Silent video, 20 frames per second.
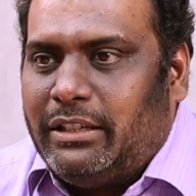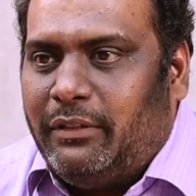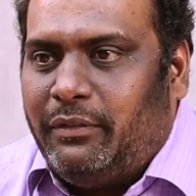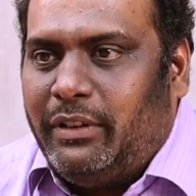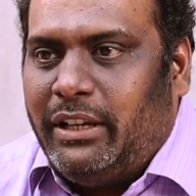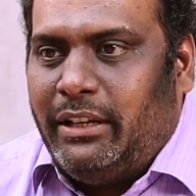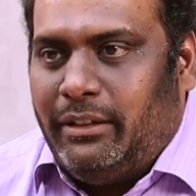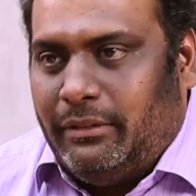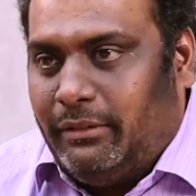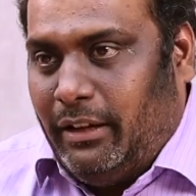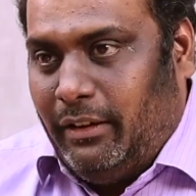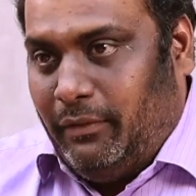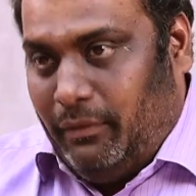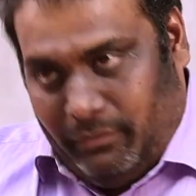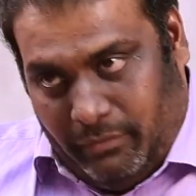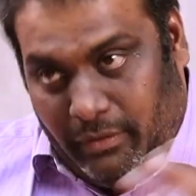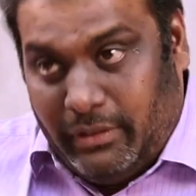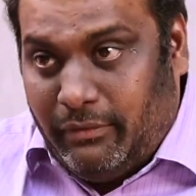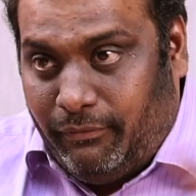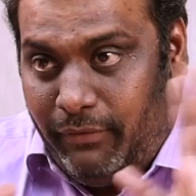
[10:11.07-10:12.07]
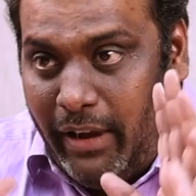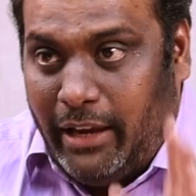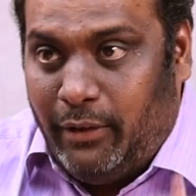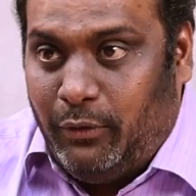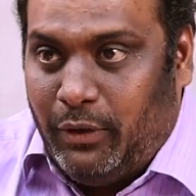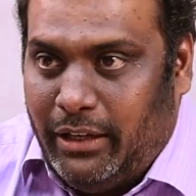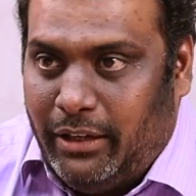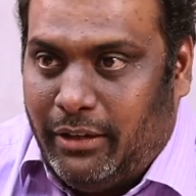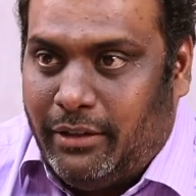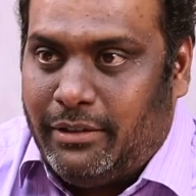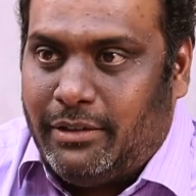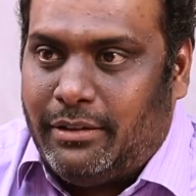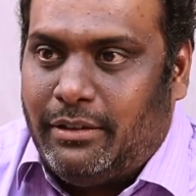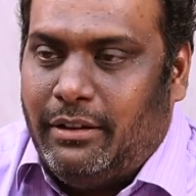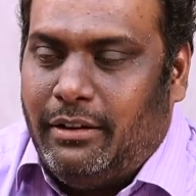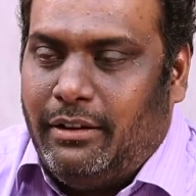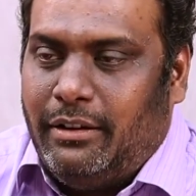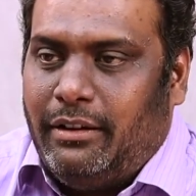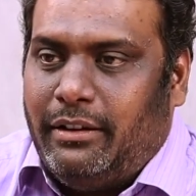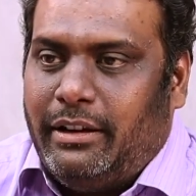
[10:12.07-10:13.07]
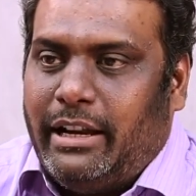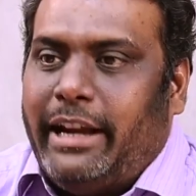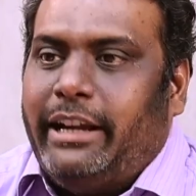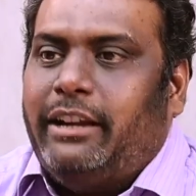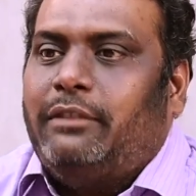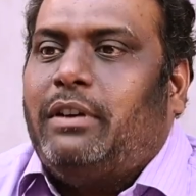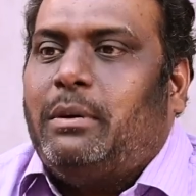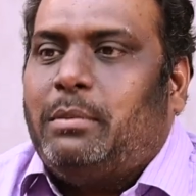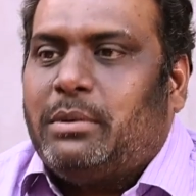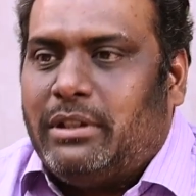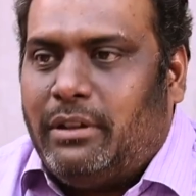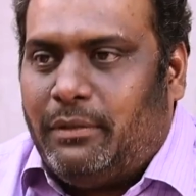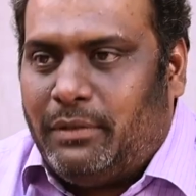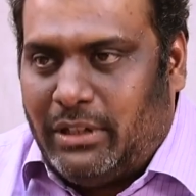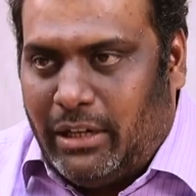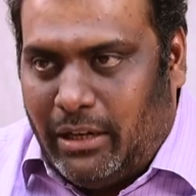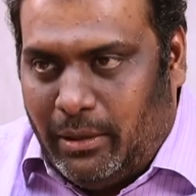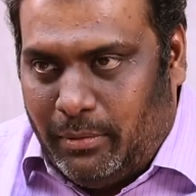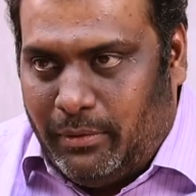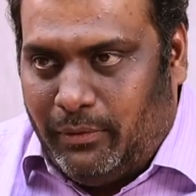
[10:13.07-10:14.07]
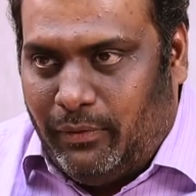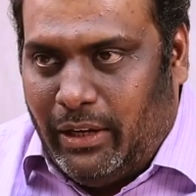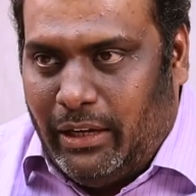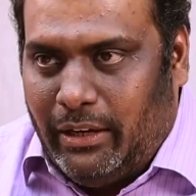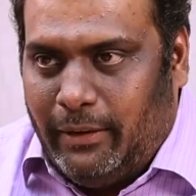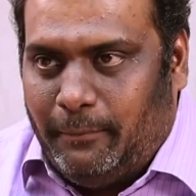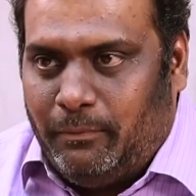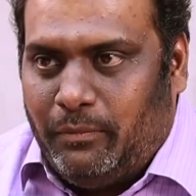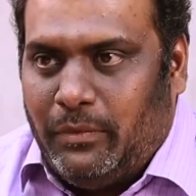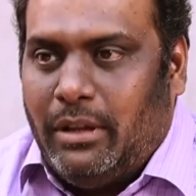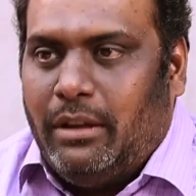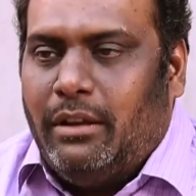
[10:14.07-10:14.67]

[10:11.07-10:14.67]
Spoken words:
Every 5 years, 95% of startups fail.